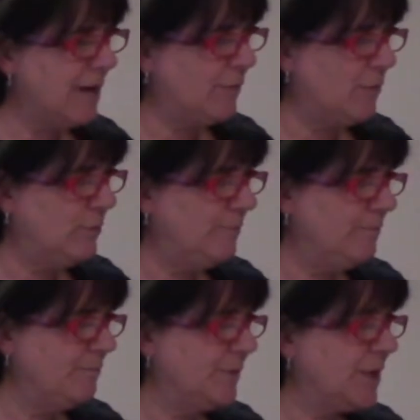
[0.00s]
doubtful,
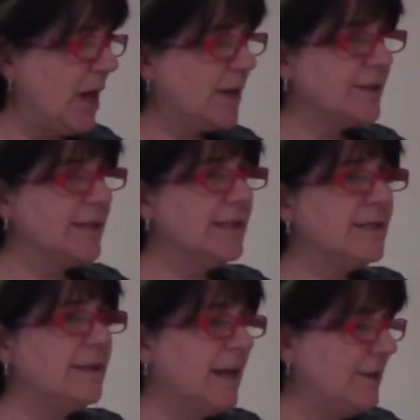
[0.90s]

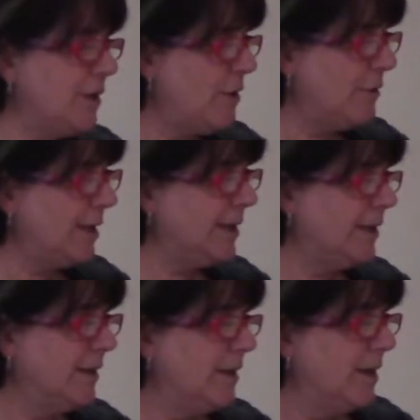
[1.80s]
toxins none noted,
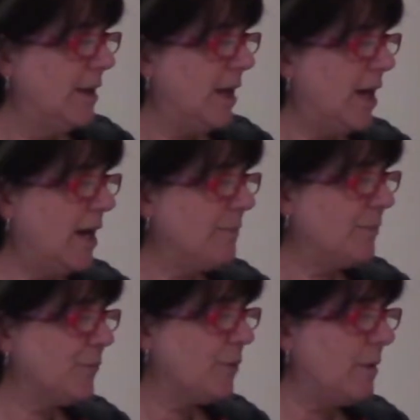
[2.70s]

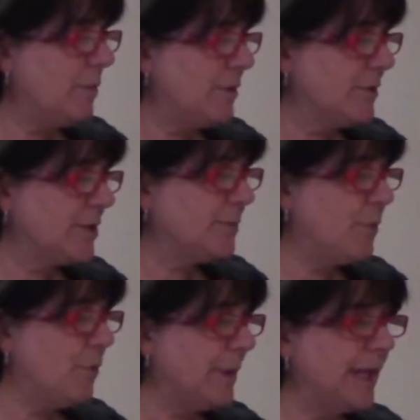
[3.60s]
thrombosis
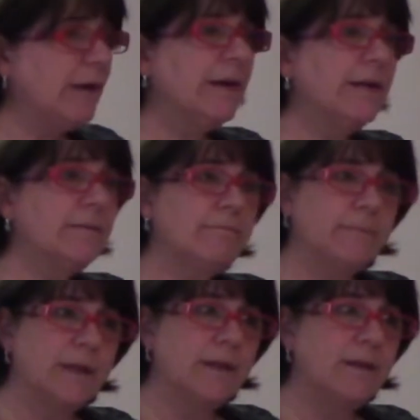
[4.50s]
pulmonary.
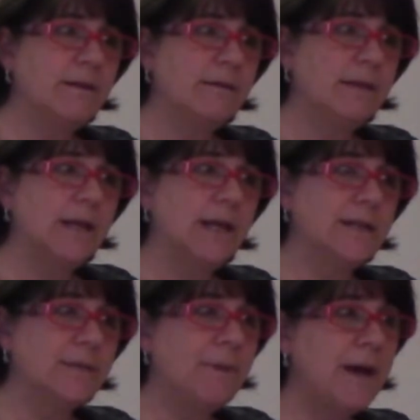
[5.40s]

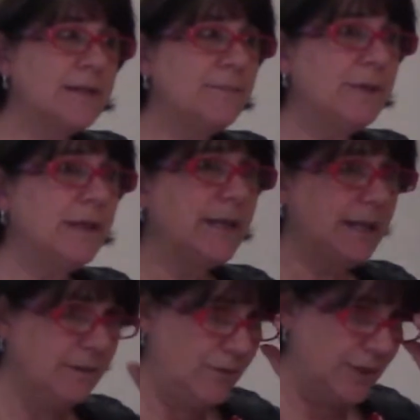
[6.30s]
It's a
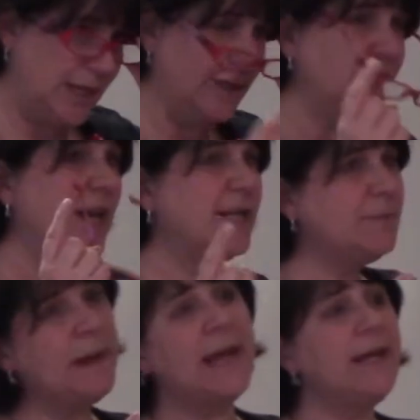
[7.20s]
possibility. She's got
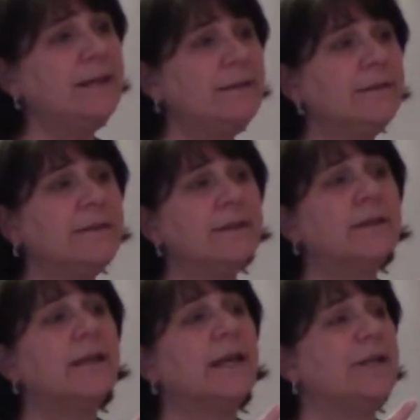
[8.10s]
chest pain,
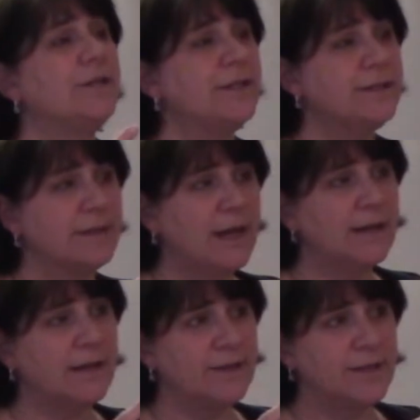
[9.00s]
and she's
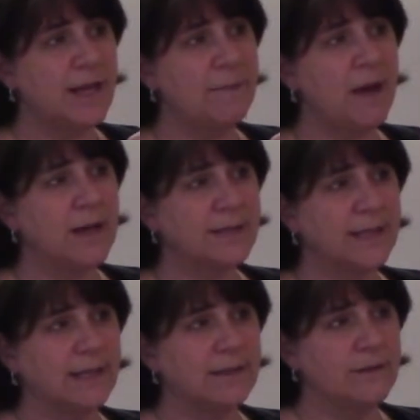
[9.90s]

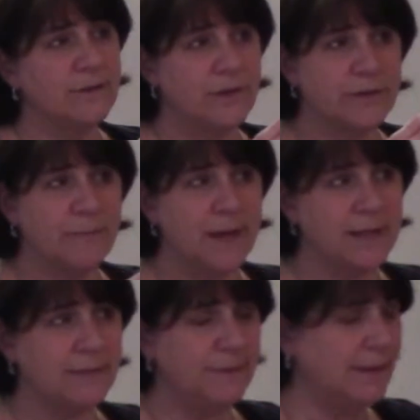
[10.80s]
hypoxic, so it's a
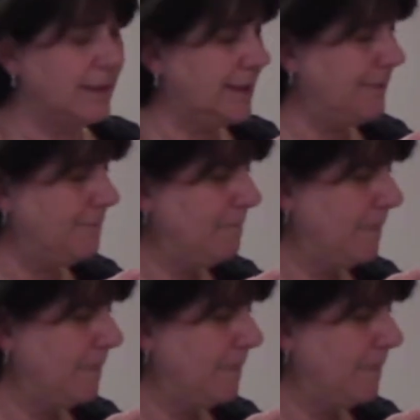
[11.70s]
possibility.